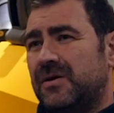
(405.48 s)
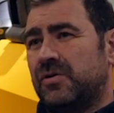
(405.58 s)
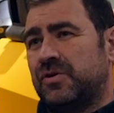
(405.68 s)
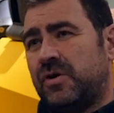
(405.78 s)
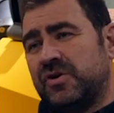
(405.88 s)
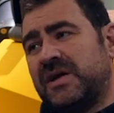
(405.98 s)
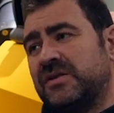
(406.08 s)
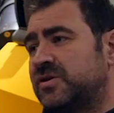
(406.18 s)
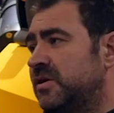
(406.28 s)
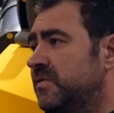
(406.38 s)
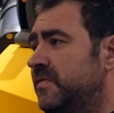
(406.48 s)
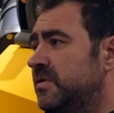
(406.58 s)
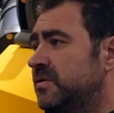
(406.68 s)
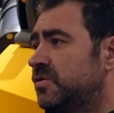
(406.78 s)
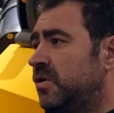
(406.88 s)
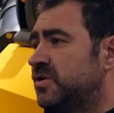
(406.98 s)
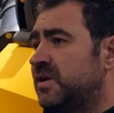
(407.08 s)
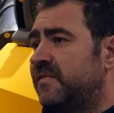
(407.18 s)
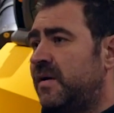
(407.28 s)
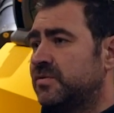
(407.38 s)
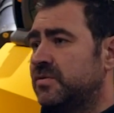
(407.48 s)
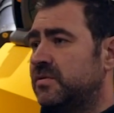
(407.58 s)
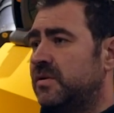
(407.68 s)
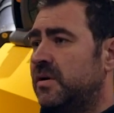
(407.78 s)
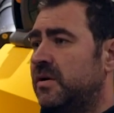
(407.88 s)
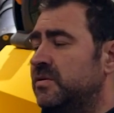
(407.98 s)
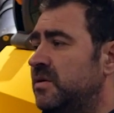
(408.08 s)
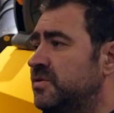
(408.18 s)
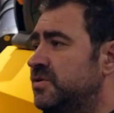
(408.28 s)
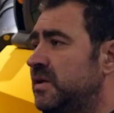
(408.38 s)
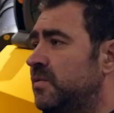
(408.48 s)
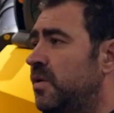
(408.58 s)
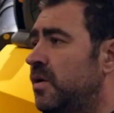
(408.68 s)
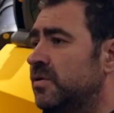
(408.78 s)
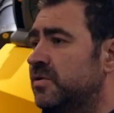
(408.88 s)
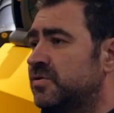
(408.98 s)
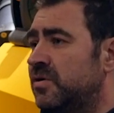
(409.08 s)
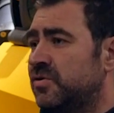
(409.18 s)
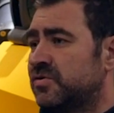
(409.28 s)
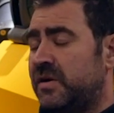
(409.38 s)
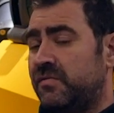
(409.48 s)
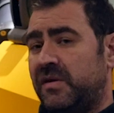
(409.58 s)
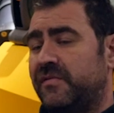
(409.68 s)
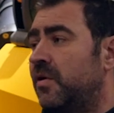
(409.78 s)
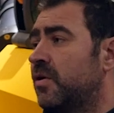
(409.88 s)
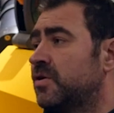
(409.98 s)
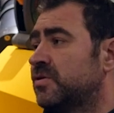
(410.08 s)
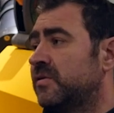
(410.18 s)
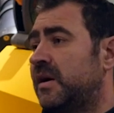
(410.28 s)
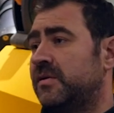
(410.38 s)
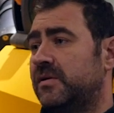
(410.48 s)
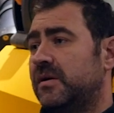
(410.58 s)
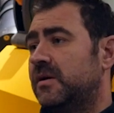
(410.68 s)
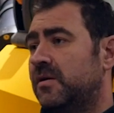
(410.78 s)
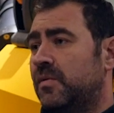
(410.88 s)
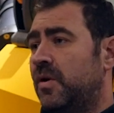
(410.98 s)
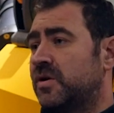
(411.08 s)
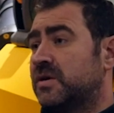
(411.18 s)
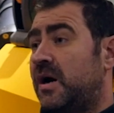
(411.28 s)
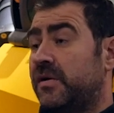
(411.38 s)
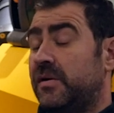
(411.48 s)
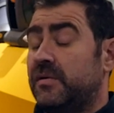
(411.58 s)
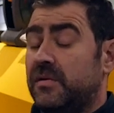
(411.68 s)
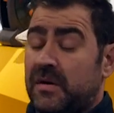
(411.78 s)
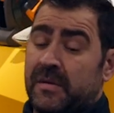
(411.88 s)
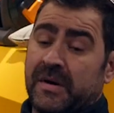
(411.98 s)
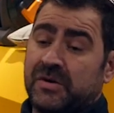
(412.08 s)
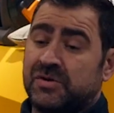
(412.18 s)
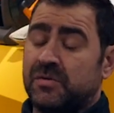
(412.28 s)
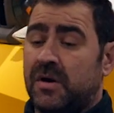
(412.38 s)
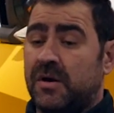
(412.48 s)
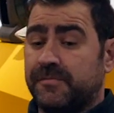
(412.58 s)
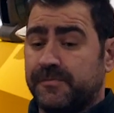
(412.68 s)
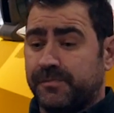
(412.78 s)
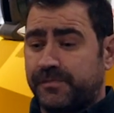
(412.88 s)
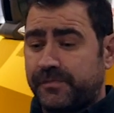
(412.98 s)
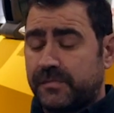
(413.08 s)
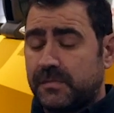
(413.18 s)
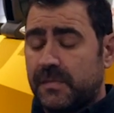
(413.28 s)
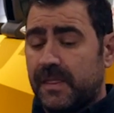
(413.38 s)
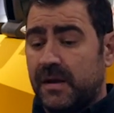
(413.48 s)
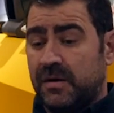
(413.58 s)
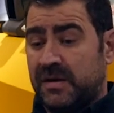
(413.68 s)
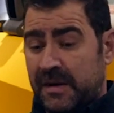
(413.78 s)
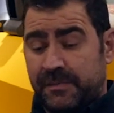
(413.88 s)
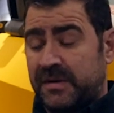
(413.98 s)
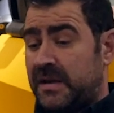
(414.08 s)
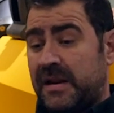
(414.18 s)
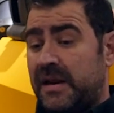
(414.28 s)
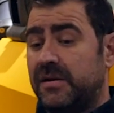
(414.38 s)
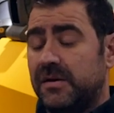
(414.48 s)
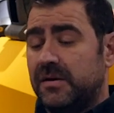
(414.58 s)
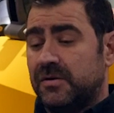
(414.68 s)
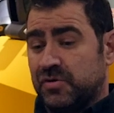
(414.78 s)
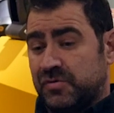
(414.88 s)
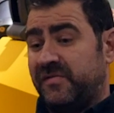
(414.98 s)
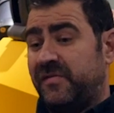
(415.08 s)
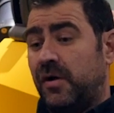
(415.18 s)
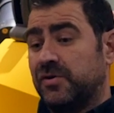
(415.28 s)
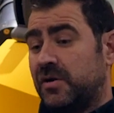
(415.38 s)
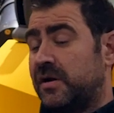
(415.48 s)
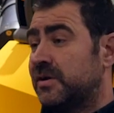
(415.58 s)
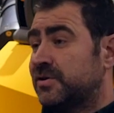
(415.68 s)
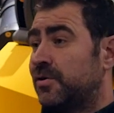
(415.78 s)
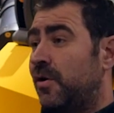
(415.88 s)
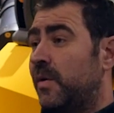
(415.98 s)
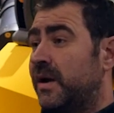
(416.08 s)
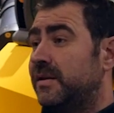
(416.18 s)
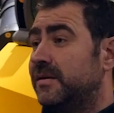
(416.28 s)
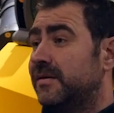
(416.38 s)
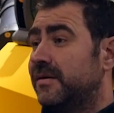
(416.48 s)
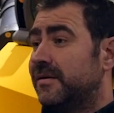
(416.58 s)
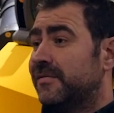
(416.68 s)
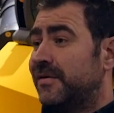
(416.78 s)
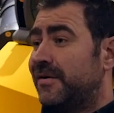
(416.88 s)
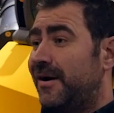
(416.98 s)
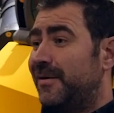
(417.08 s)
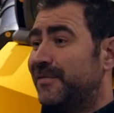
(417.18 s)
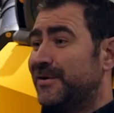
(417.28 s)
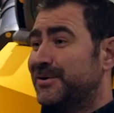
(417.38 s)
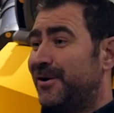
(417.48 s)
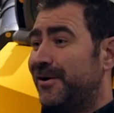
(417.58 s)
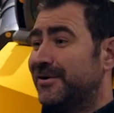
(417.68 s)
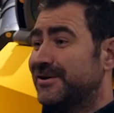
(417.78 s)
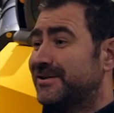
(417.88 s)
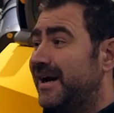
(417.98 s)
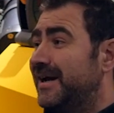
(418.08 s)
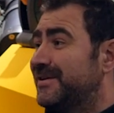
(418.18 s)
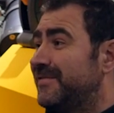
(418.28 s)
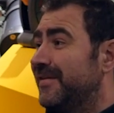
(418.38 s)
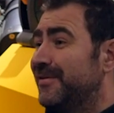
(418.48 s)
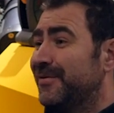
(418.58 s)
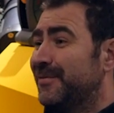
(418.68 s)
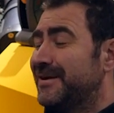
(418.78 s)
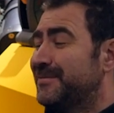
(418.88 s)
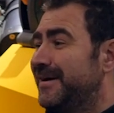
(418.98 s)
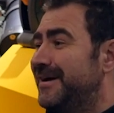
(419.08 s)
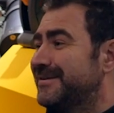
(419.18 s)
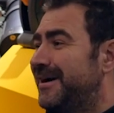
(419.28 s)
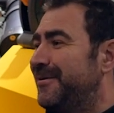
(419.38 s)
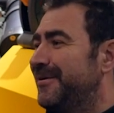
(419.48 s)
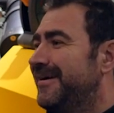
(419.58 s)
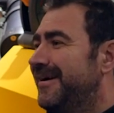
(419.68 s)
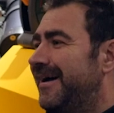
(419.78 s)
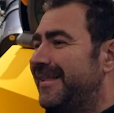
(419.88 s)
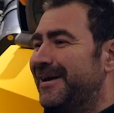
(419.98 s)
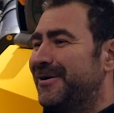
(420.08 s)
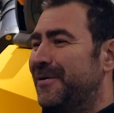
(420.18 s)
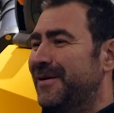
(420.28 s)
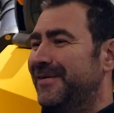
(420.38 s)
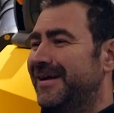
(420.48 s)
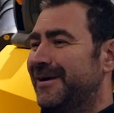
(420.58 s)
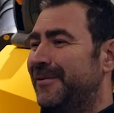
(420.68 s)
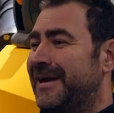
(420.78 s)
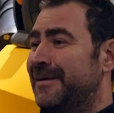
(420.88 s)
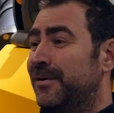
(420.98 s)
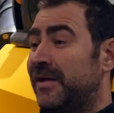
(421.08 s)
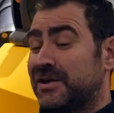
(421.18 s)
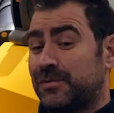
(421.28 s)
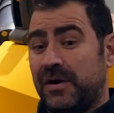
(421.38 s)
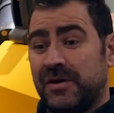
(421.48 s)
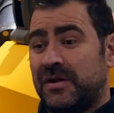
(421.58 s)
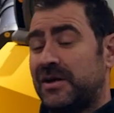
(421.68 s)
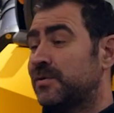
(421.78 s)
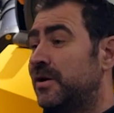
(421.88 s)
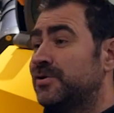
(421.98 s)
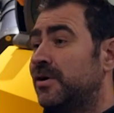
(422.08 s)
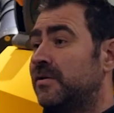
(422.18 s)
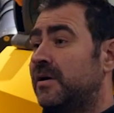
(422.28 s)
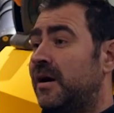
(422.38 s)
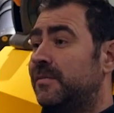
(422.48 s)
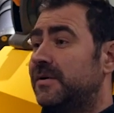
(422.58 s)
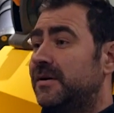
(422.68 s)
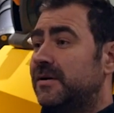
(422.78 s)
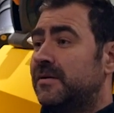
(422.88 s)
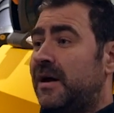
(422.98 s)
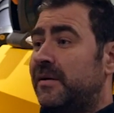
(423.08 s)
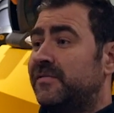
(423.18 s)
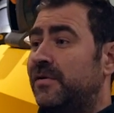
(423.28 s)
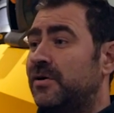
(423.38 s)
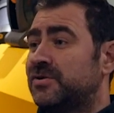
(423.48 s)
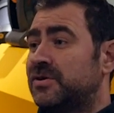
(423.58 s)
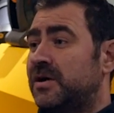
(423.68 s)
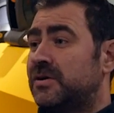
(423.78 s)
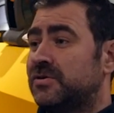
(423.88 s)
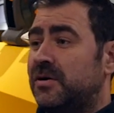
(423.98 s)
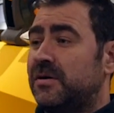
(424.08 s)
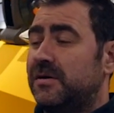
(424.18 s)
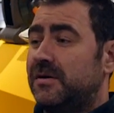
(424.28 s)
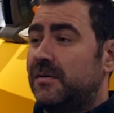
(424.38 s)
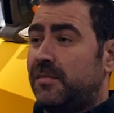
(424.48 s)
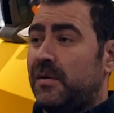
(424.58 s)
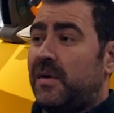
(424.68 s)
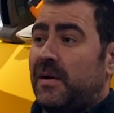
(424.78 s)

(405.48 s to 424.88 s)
you know, you've got a chance here to sort yourself out and see the world. So I just like refocused on that and worked hard, and I managed to get in. Just unfortunately, I had to go to Wigan for joining as a Saints fan. Not the best place. I like going really Wigan, but that's where I joined the armed forces. Yeah, so probably